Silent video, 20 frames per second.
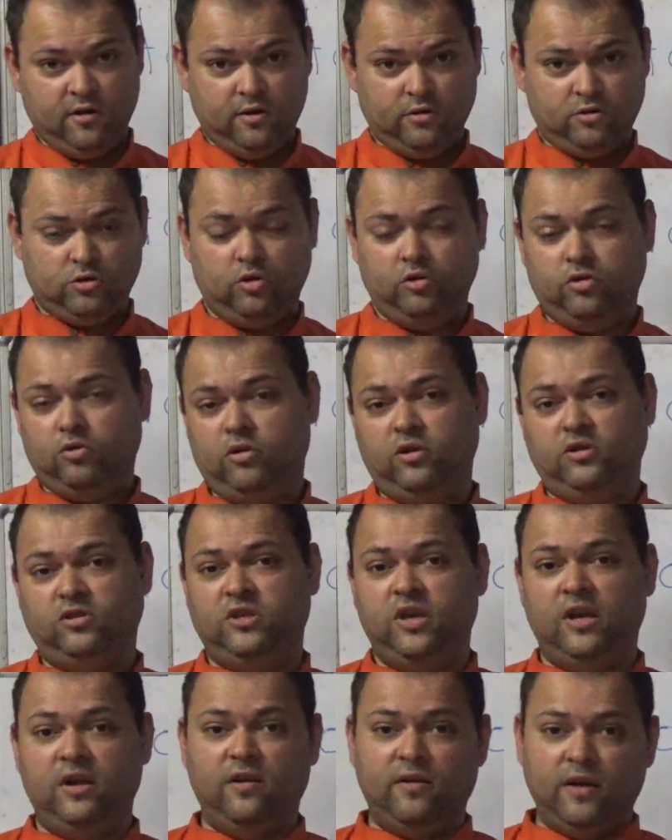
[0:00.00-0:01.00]
So,
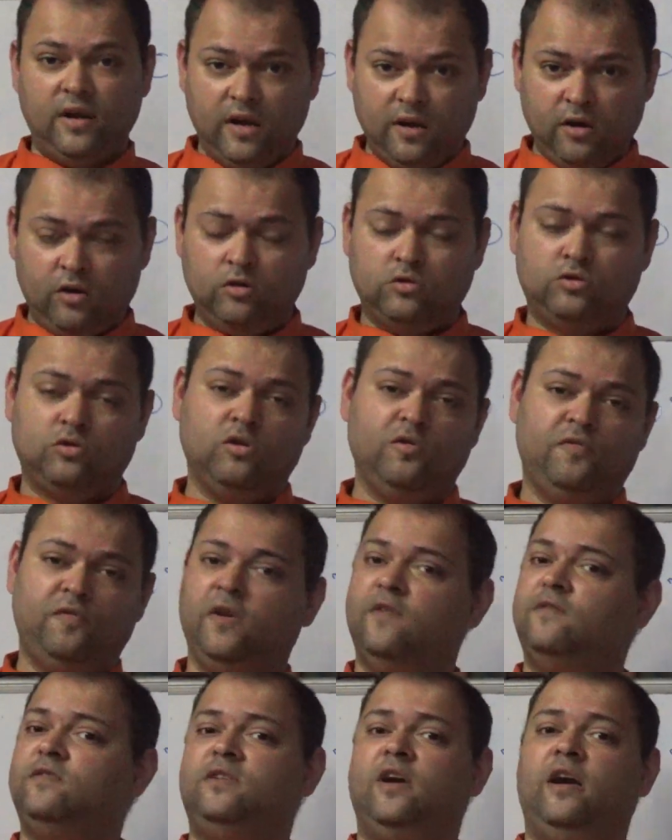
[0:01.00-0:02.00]
generally also if
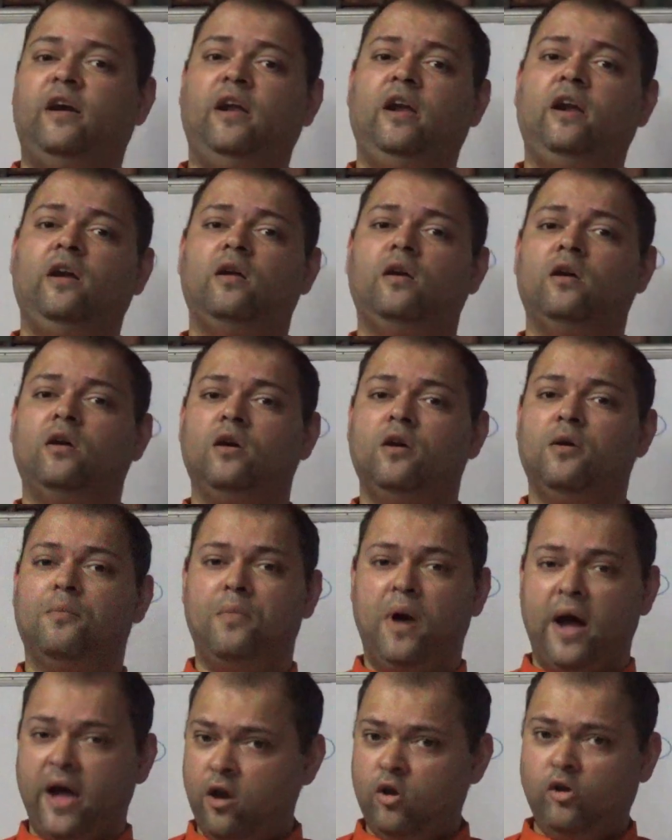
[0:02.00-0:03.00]
you have studied
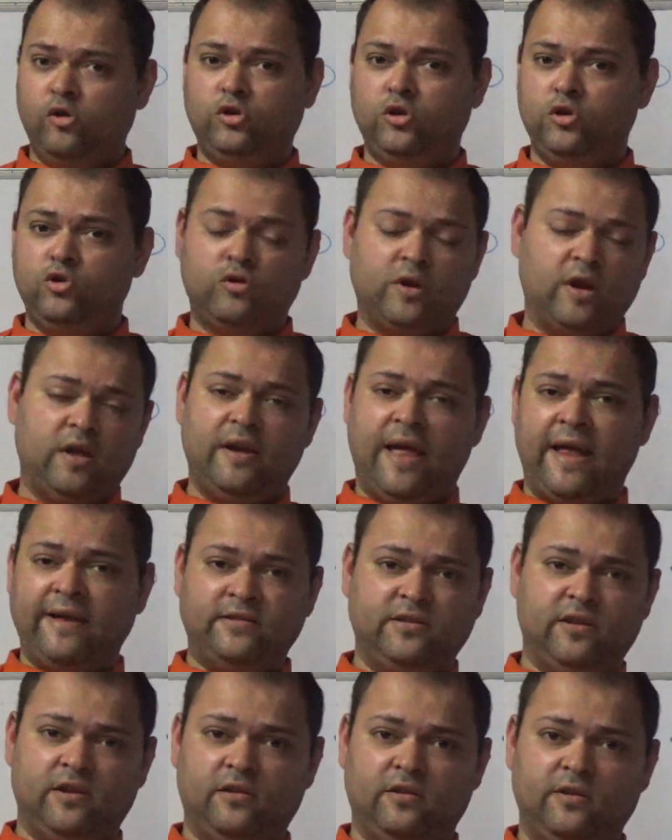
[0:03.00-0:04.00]
biology, you can
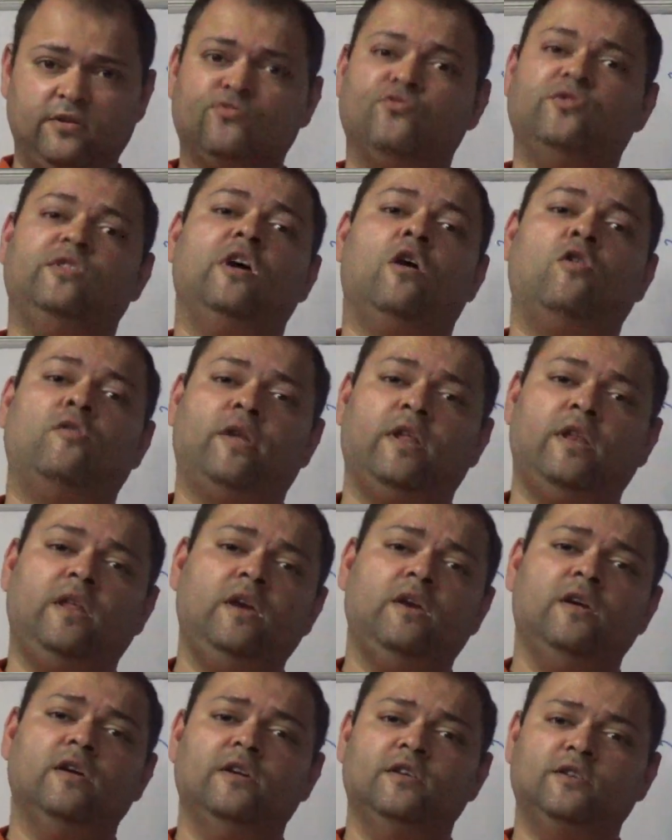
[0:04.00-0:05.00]
answer this without
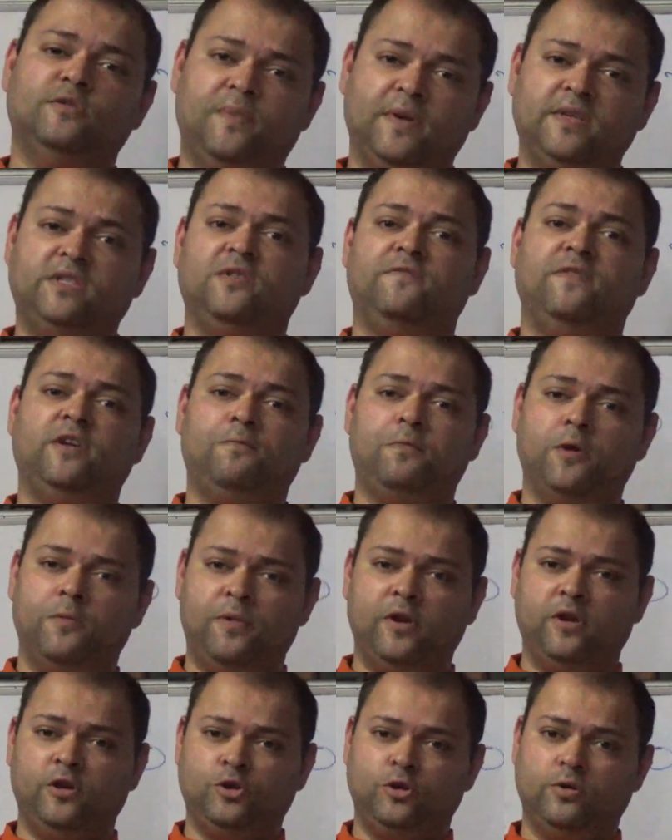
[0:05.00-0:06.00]
any specific
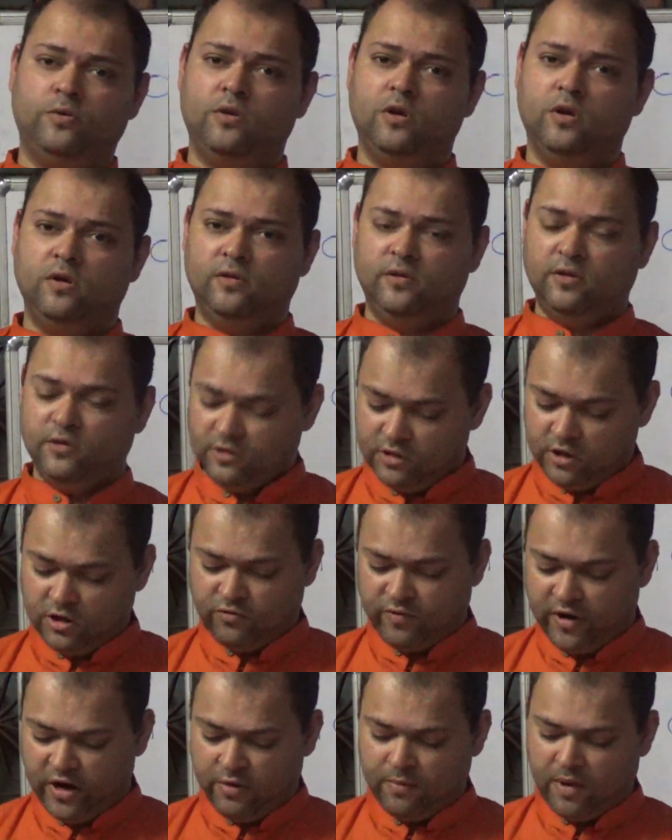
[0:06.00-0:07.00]
preparation. This is a
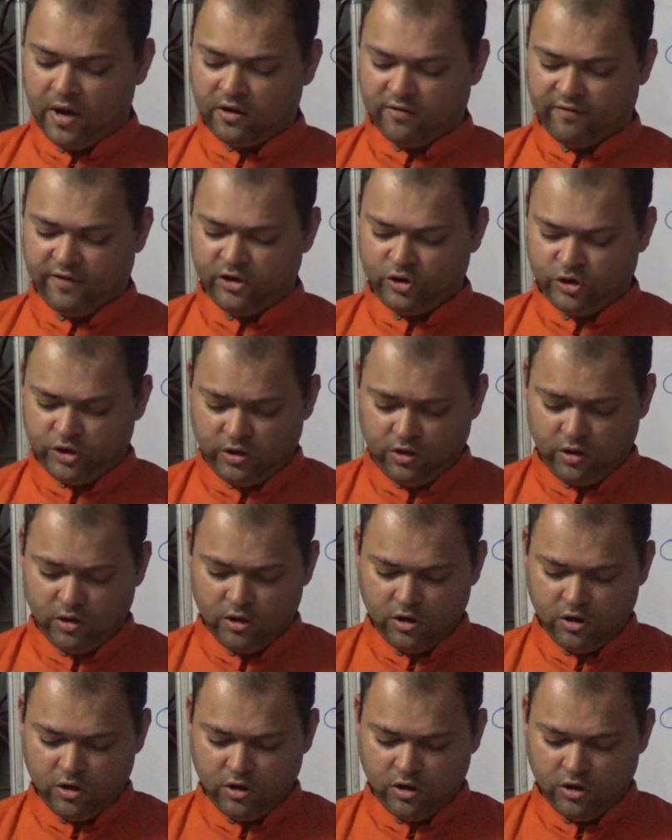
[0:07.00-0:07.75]
20-mark question.